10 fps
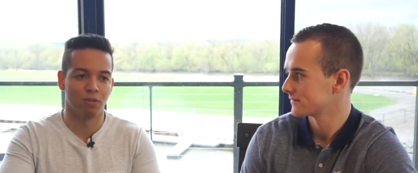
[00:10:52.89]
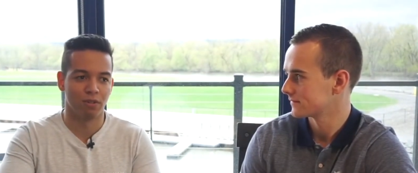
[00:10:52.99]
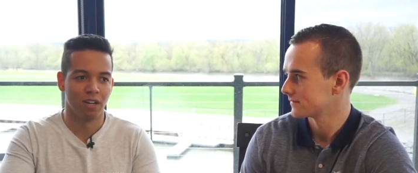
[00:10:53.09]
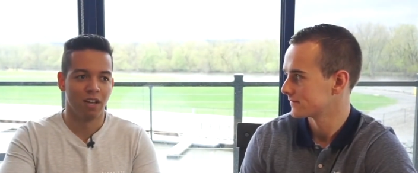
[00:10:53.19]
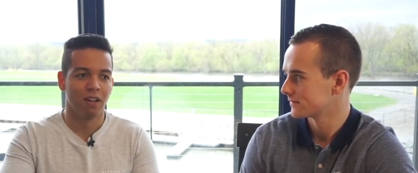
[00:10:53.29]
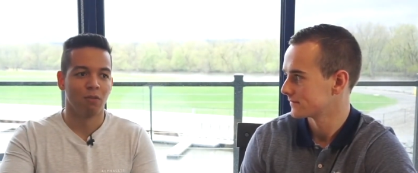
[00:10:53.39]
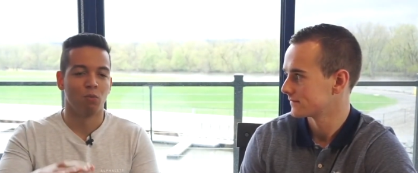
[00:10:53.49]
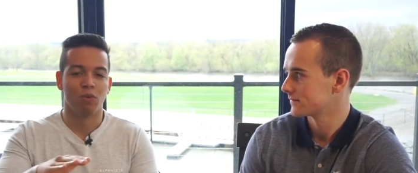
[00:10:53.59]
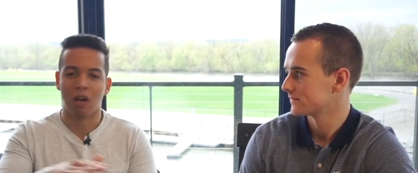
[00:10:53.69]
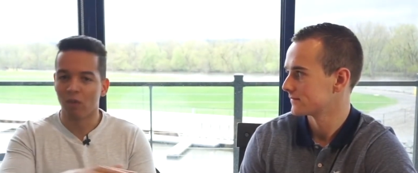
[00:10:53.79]
Speaker 1: stone.
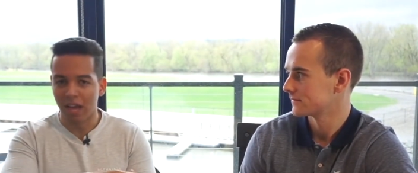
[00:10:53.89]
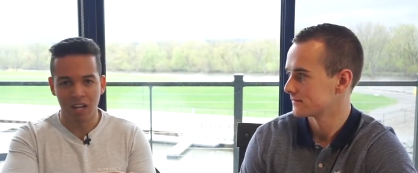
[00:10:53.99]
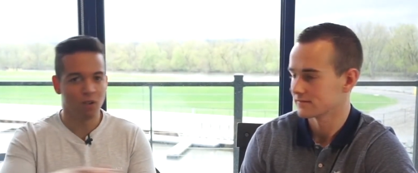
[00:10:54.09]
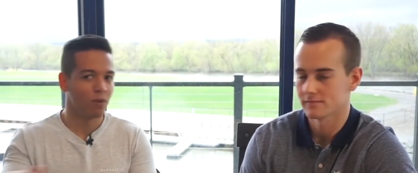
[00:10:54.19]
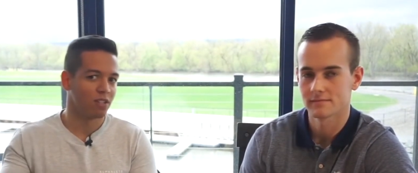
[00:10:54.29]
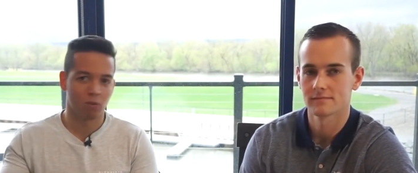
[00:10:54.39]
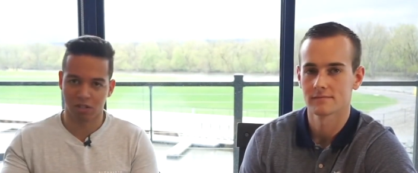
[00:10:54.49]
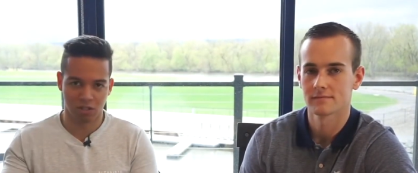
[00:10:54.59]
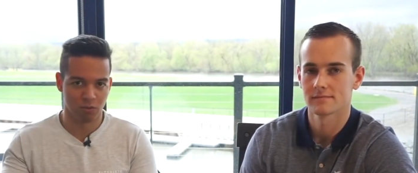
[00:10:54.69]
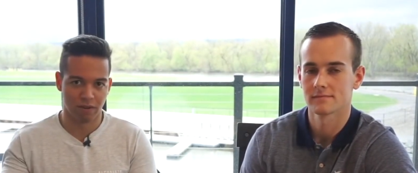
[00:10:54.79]
Without any risk
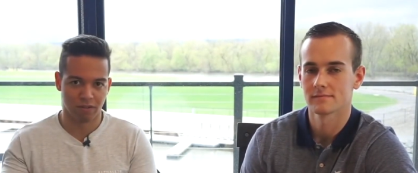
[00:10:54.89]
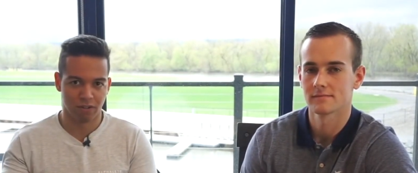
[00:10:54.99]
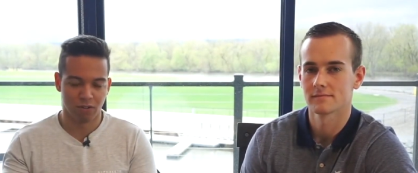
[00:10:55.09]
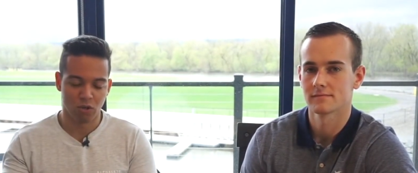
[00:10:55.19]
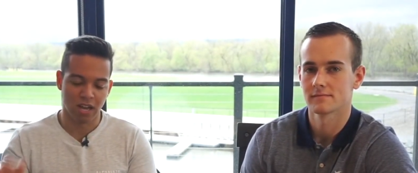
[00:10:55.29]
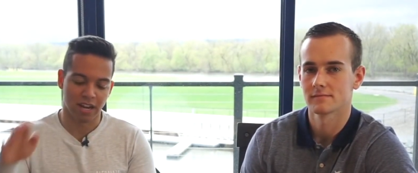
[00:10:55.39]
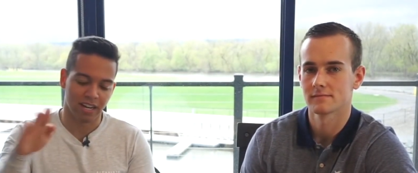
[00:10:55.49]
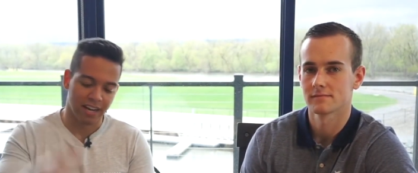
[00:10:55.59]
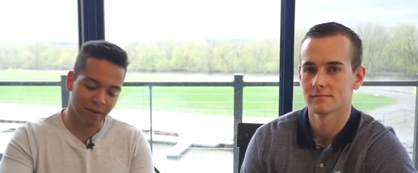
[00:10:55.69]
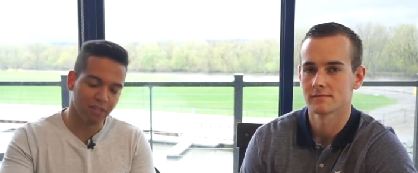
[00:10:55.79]
whatsoever, you get a
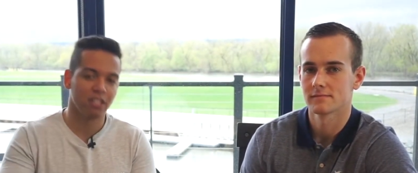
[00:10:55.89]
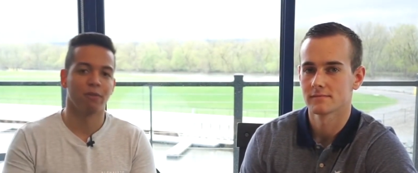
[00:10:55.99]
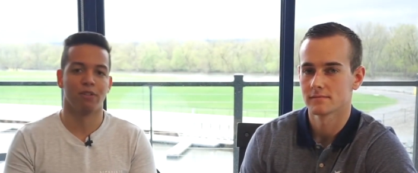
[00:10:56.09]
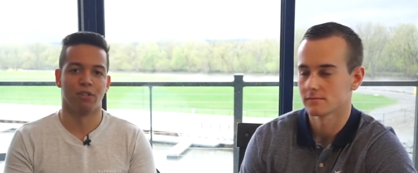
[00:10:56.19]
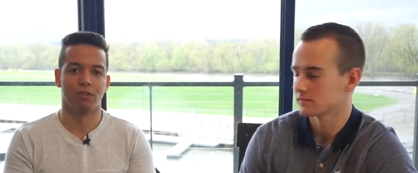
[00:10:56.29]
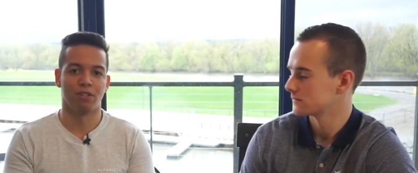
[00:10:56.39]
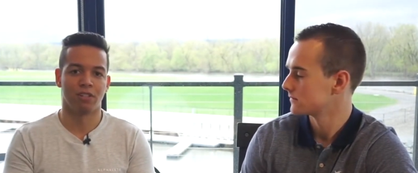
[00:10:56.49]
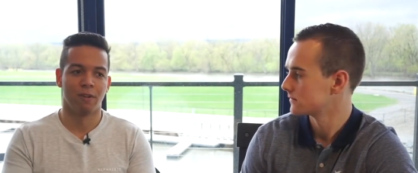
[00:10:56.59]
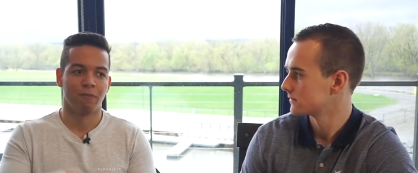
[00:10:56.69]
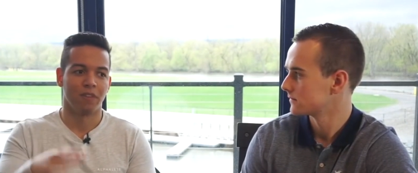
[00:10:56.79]
guaranteed
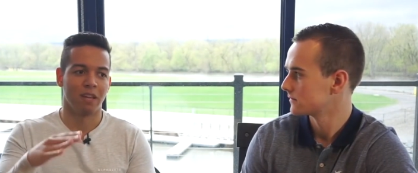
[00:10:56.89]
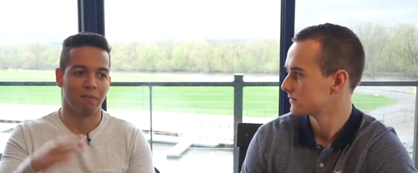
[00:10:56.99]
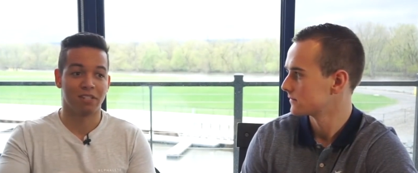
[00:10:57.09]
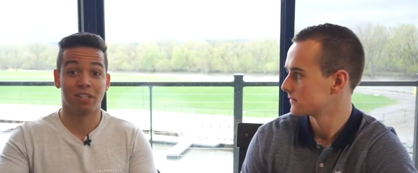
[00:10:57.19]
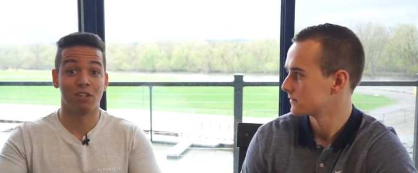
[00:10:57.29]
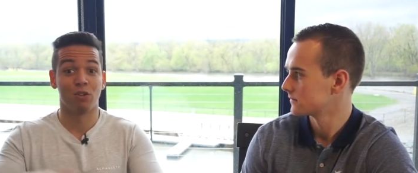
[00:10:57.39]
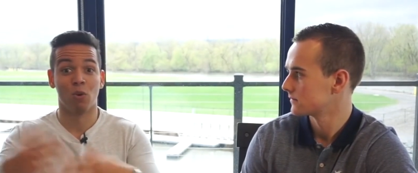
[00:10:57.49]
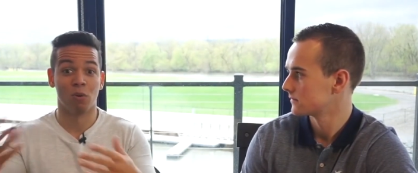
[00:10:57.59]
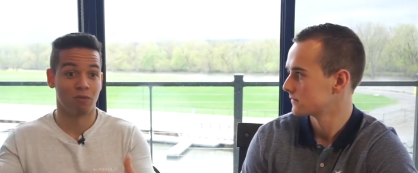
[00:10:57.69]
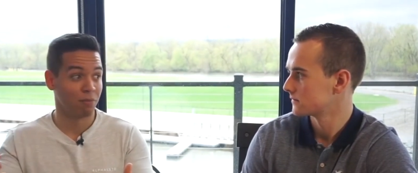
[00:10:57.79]
result, and basically you
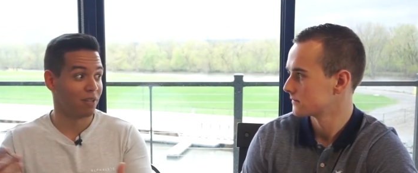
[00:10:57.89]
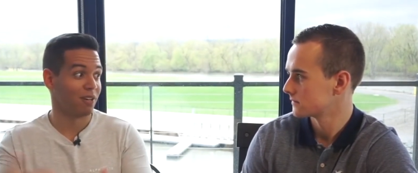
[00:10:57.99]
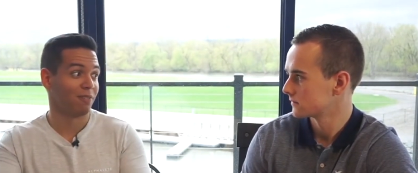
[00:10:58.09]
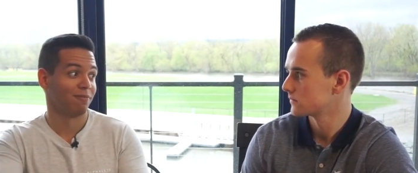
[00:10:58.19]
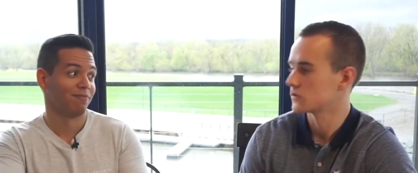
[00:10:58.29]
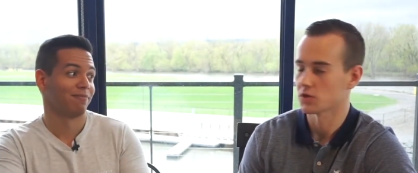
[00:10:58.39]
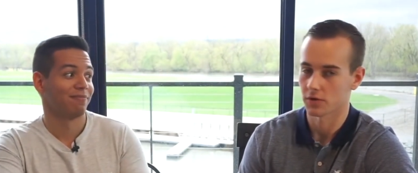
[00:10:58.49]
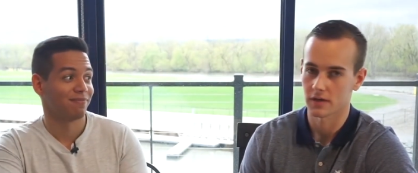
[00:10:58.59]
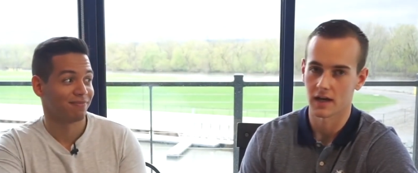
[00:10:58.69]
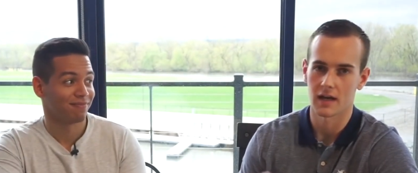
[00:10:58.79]
go up from there.
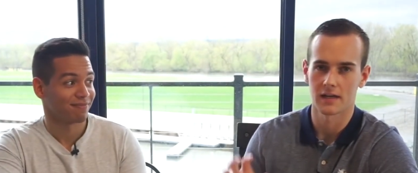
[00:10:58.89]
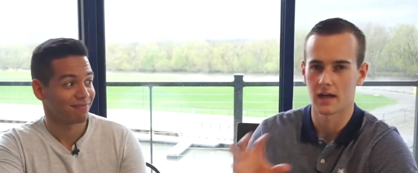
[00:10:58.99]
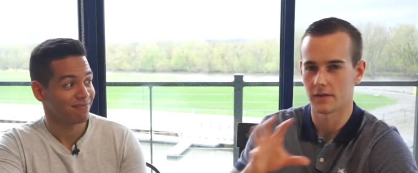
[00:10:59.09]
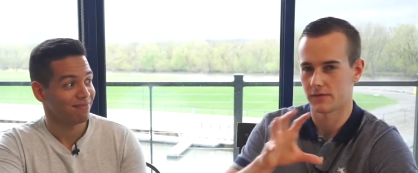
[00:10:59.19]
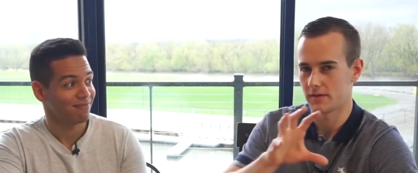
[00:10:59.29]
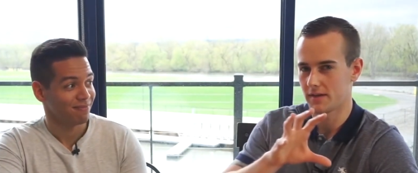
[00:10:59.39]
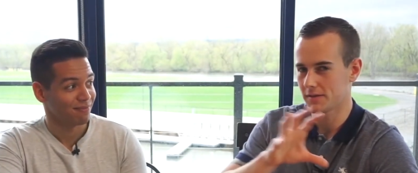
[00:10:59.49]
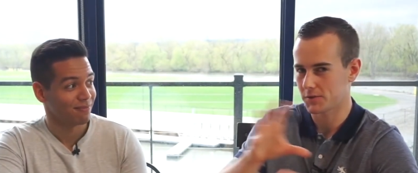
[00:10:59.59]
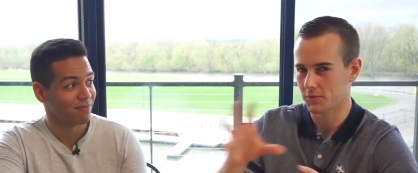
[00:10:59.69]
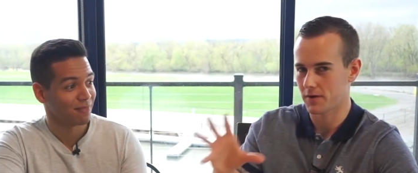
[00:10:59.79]
Speaker 2: Sure, yeah, and if the
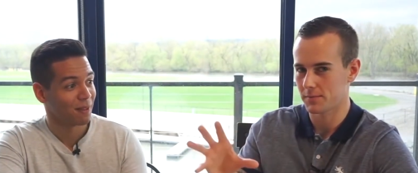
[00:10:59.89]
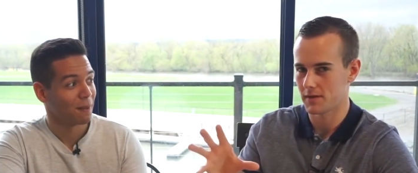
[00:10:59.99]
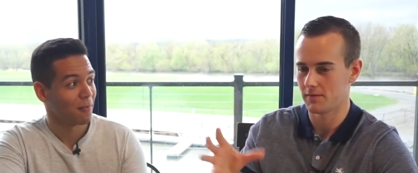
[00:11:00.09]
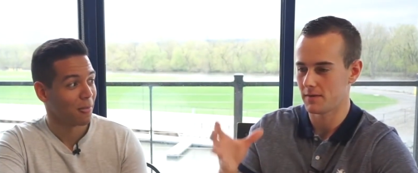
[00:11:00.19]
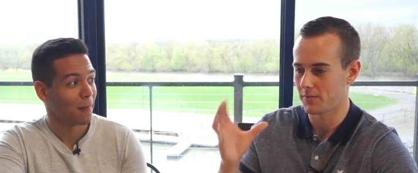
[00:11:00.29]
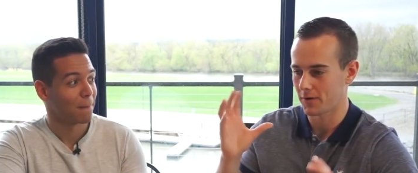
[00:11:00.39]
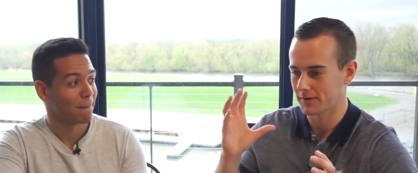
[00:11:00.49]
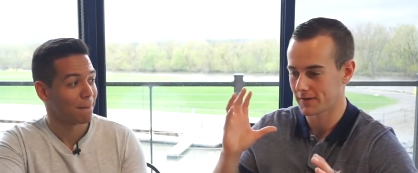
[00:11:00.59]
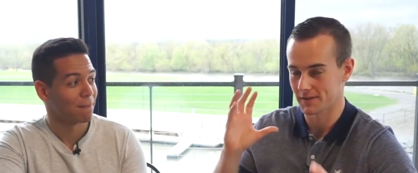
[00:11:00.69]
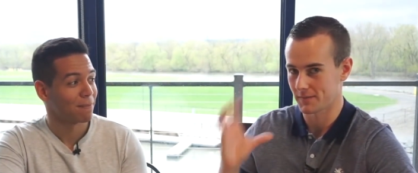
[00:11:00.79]
Instagram TV
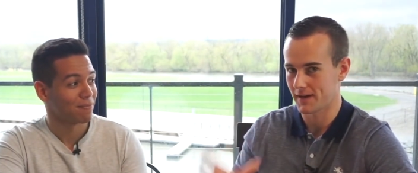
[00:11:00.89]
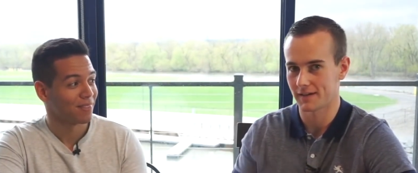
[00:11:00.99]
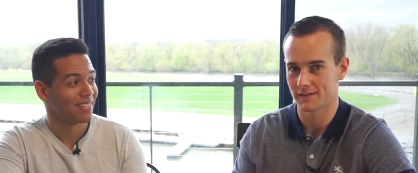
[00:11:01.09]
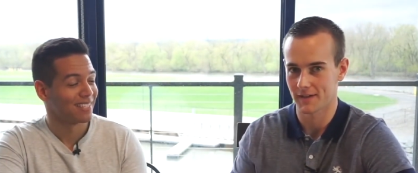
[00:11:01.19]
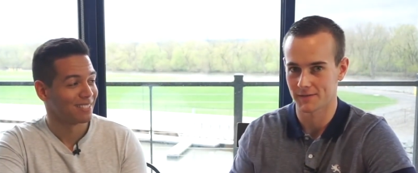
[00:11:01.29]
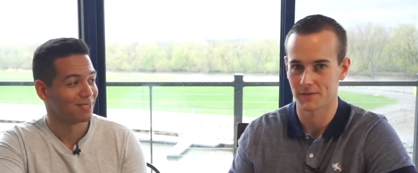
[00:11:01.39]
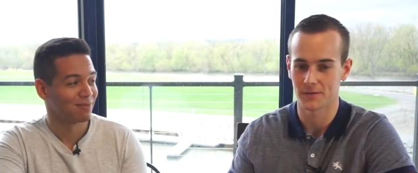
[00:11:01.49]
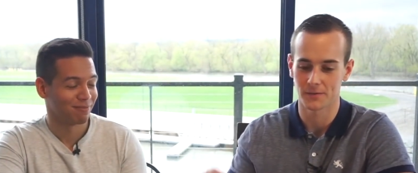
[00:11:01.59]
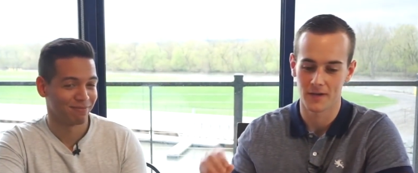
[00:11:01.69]
part doesn't make any sense to